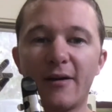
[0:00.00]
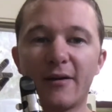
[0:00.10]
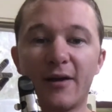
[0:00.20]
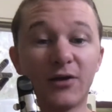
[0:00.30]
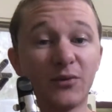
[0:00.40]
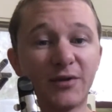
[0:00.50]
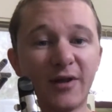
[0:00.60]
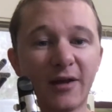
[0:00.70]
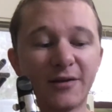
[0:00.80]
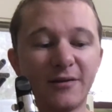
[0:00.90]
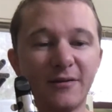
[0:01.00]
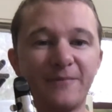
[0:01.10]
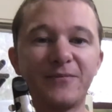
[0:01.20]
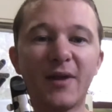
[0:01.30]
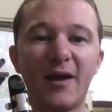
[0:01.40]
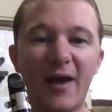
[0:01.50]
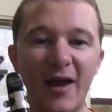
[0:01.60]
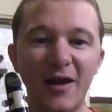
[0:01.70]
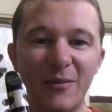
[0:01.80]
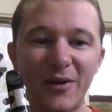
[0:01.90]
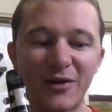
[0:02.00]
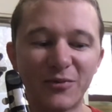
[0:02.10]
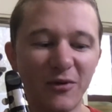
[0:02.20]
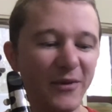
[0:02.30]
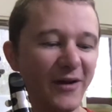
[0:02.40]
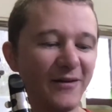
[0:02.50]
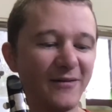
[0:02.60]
Guess what's next? 80 beats per minute.